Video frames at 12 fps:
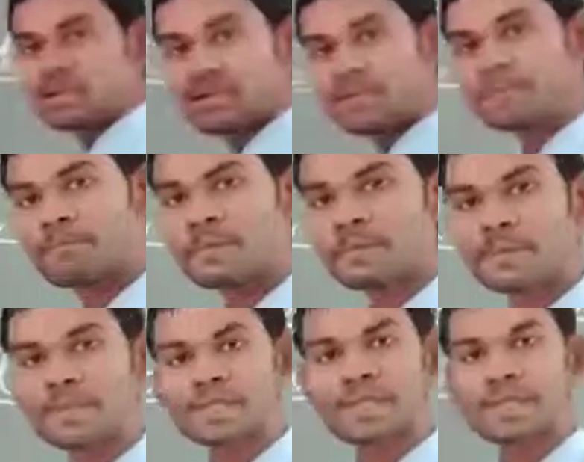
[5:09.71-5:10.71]
So if we
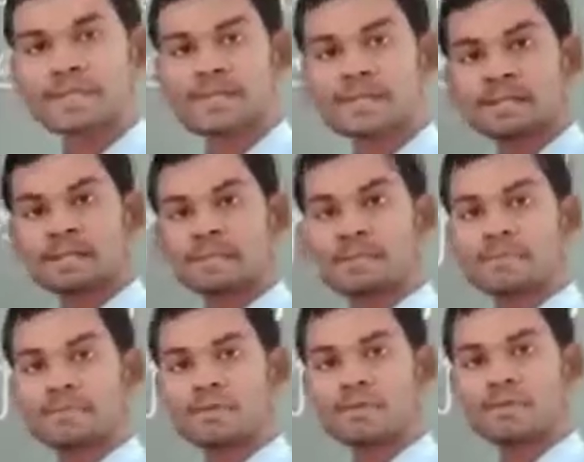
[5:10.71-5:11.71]
place the line
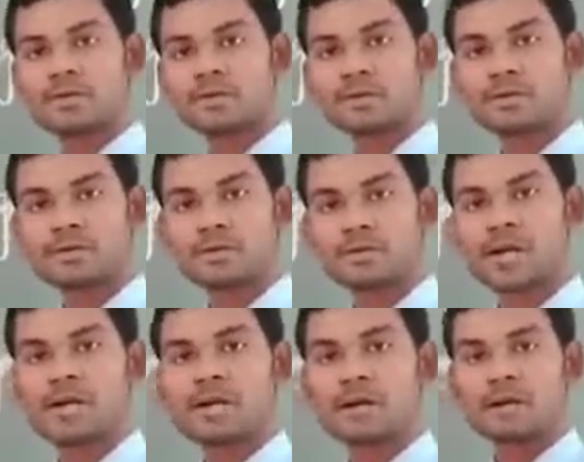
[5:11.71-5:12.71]
segment PQ
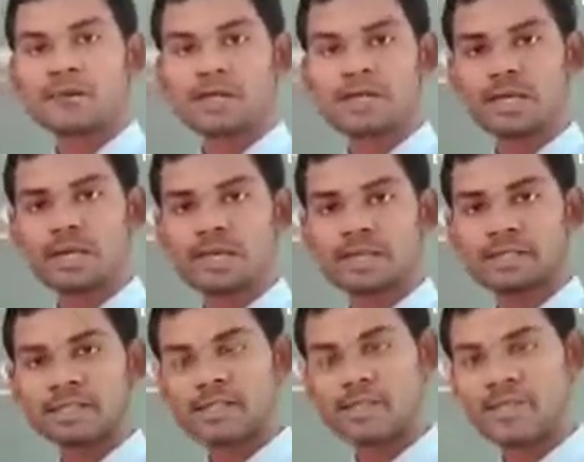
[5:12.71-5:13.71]
along with the
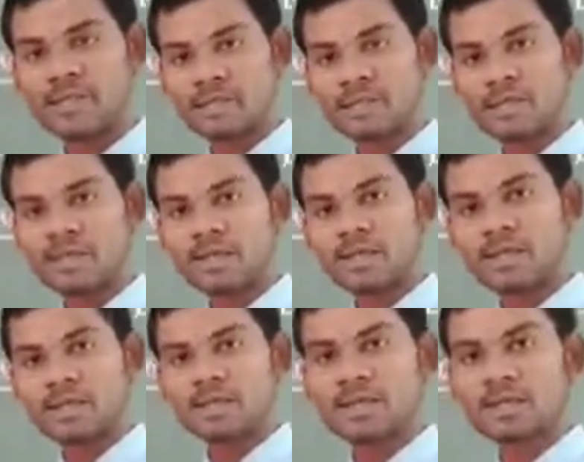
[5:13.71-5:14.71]
line segment AB,
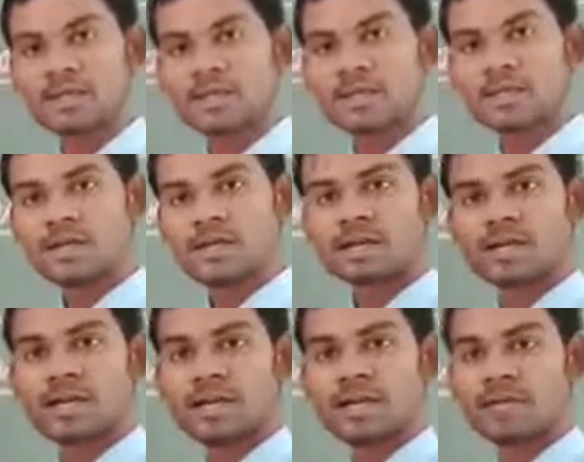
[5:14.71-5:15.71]
then
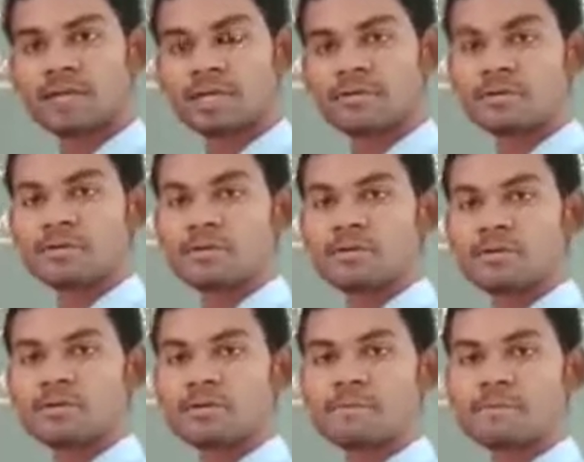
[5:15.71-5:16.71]
the line segment
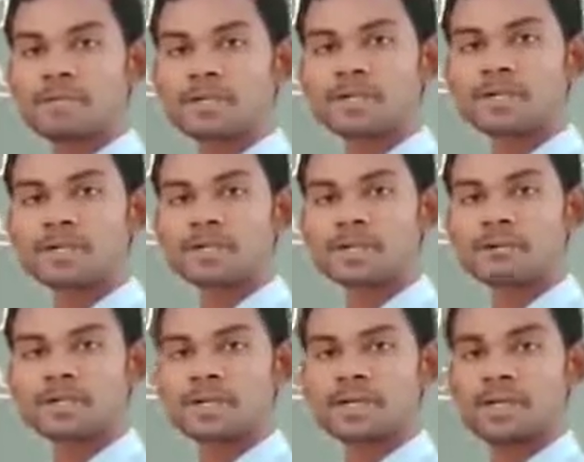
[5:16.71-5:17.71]
PQ completely
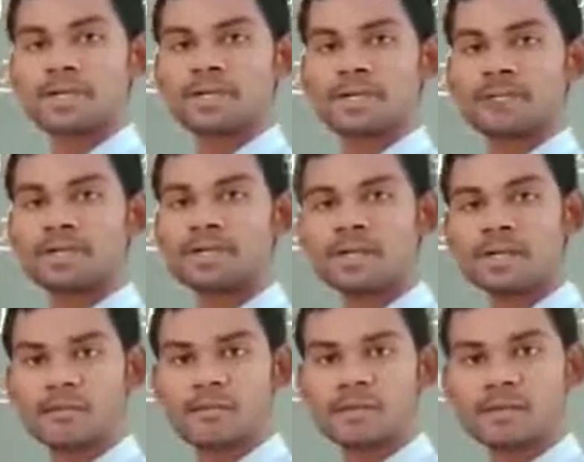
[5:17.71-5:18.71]
cover the line segment
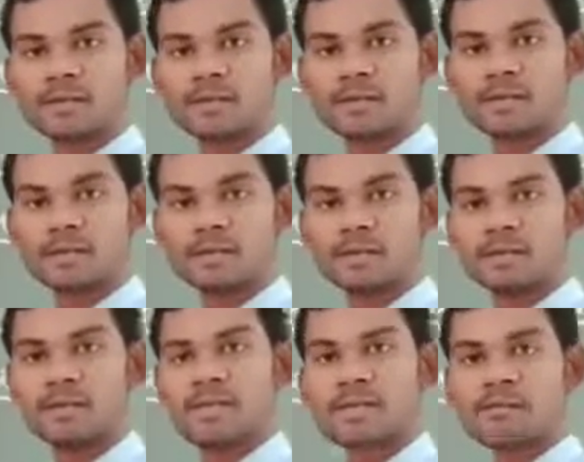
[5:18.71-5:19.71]
AB,
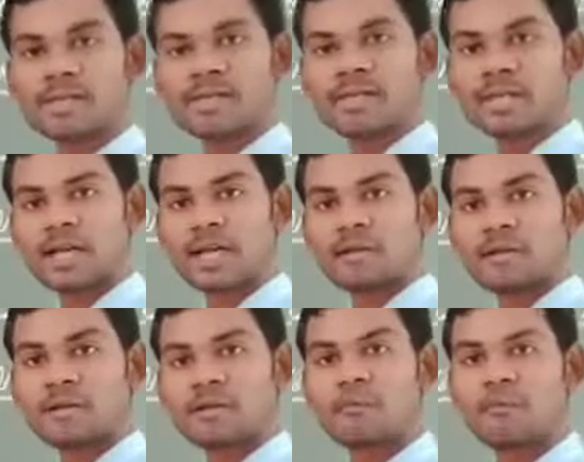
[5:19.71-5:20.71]
which means
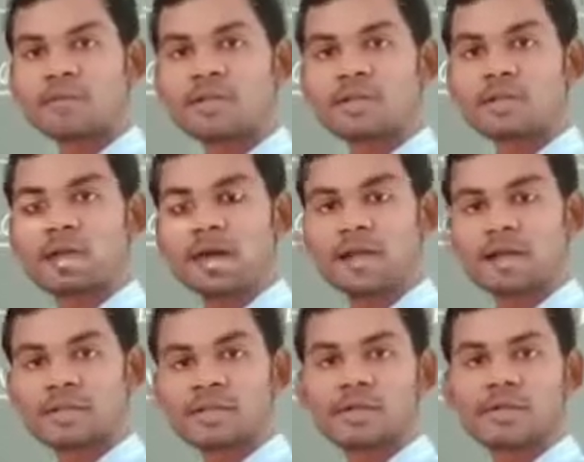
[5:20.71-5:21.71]
that both
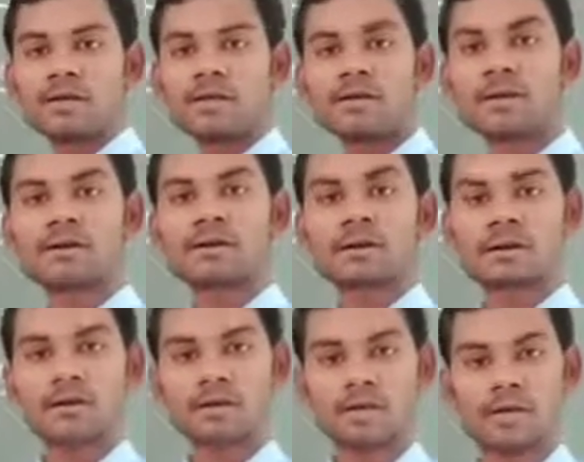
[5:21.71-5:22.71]
are the
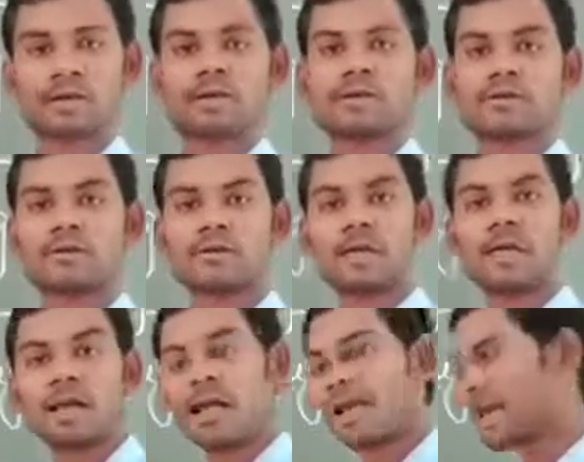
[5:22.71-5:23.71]
congruent.
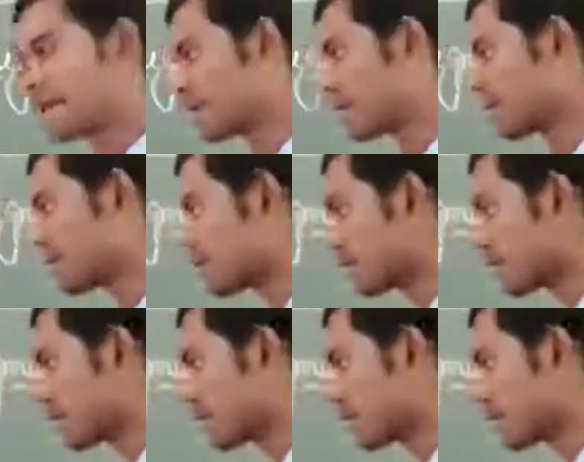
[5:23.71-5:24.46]
And here